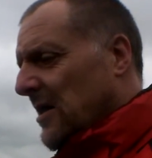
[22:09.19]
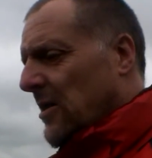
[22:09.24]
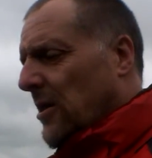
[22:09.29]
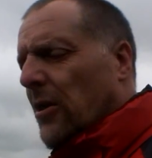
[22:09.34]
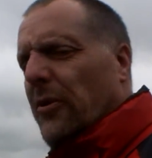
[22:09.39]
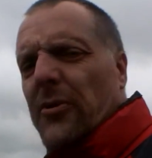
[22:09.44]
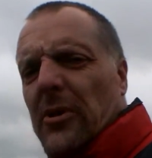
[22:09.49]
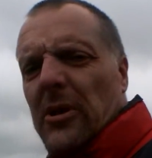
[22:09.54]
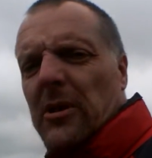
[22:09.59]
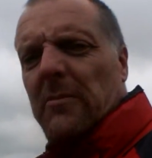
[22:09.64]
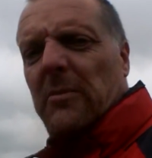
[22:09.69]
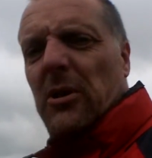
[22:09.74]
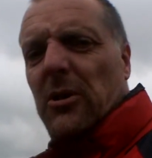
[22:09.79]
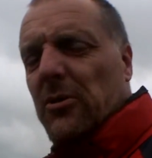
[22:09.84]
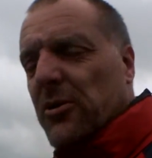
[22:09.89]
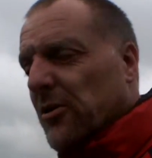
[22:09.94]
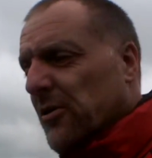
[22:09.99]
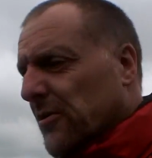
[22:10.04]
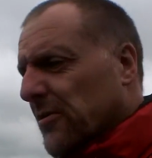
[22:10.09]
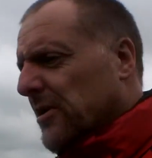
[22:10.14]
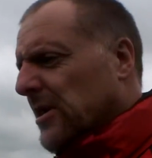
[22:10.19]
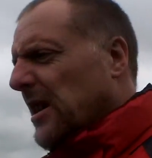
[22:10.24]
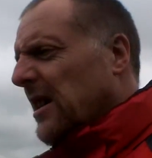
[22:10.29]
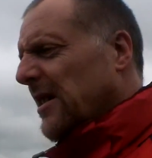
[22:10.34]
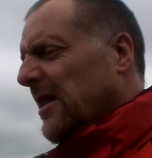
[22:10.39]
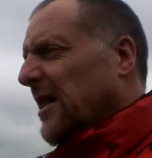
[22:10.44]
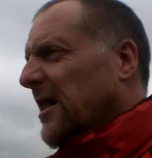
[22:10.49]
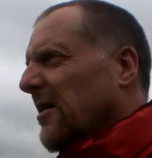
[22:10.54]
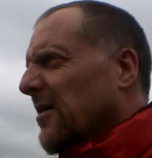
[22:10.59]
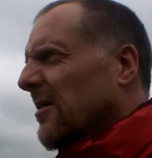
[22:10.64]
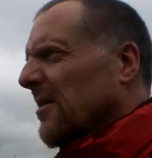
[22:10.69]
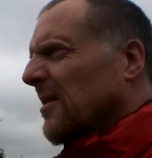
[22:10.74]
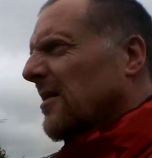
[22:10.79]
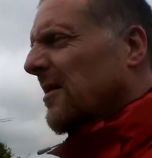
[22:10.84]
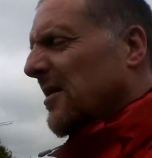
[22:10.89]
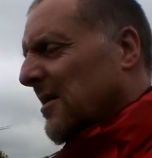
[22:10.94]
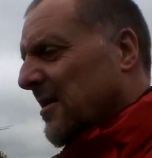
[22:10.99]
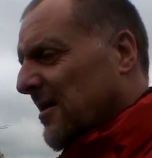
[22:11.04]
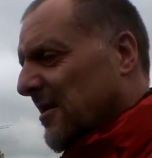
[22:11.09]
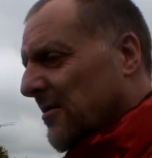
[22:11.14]
I feel emotional again now.
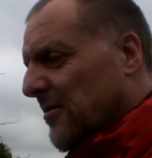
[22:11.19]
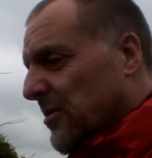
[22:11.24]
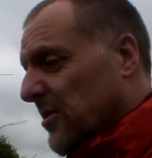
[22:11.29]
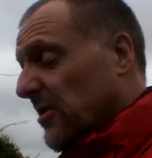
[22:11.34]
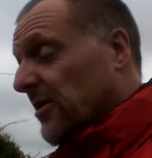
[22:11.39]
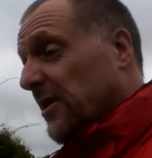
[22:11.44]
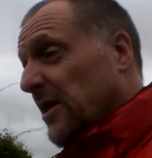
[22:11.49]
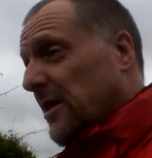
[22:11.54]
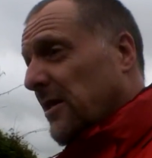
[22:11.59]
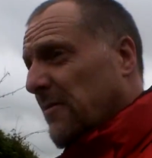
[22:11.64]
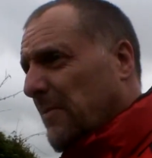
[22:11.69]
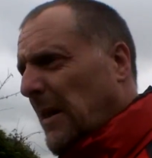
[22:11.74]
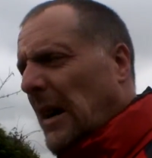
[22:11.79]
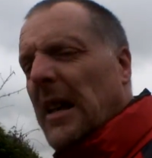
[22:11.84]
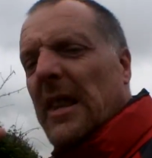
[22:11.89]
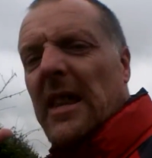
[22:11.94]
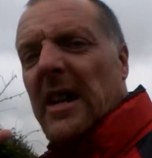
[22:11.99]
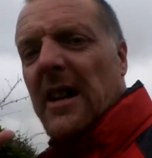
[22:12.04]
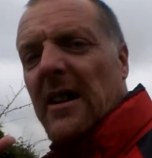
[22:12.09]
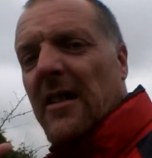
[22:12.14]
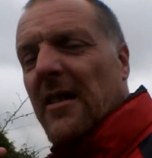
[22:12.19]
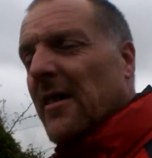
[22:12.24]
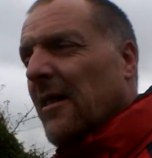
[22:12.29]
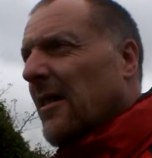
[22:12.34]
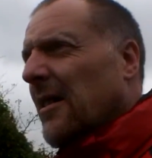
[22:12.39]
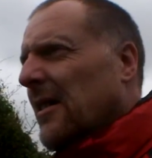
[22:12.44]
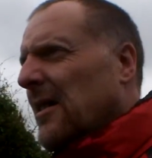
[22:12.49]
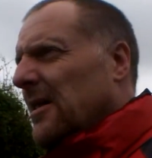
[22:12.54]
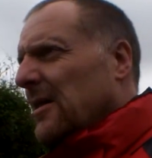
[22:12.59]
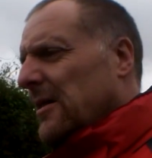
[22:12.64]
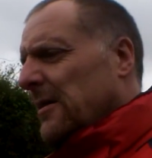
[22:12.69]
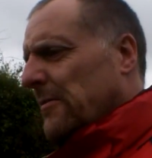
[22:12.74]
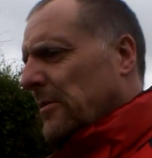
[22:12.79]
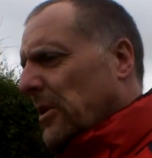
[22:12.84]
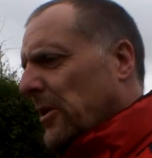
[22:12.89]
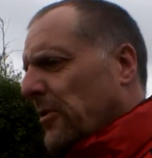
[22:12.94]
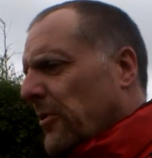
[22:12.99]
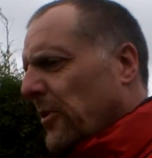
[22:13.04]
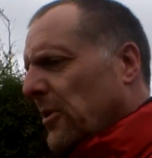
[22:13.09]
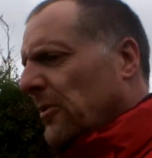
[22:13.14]
Which I didn't back there.
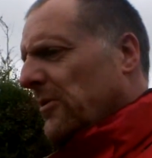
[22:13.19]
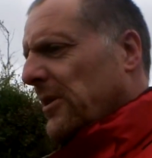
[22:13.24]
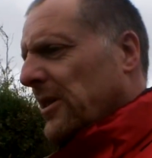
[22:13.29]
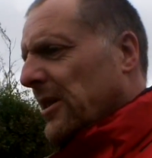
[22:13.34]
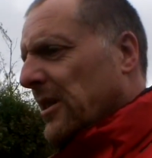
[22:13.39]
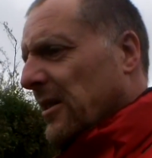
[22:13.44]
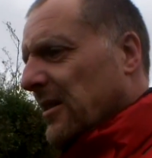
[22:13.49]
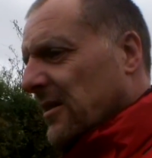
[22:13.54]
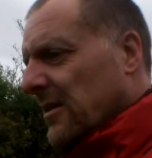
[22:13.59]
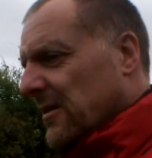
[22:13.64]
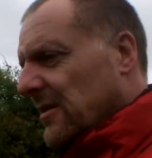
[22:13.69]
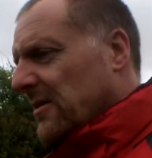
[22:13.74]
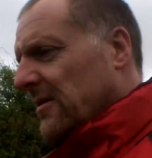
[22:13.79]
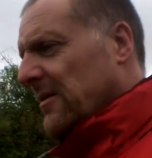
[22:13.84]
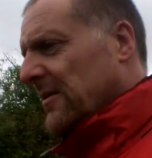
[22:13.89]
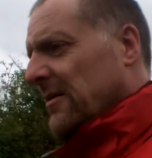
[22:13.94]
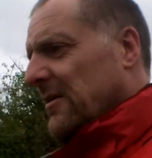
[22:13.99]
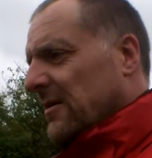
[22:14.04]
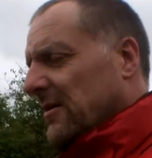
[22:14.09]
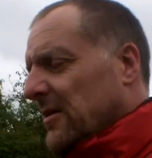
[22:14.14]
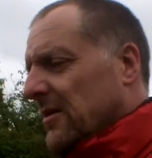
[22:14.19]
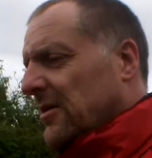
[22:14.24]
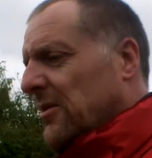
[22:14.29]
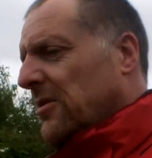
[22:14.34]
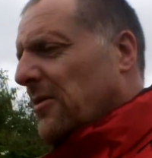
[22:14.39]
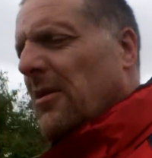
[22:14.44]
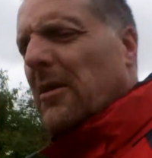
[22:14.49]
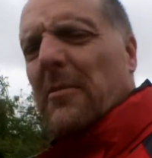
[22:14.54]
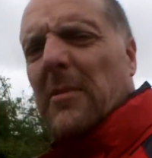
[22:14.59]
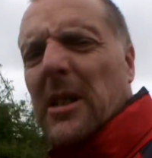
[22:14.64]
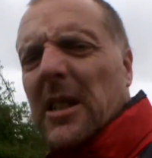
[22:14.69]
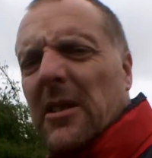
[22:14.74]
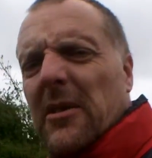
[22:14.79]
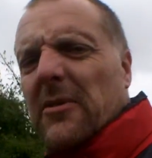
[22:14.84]
But I feel like, do you know what I mean?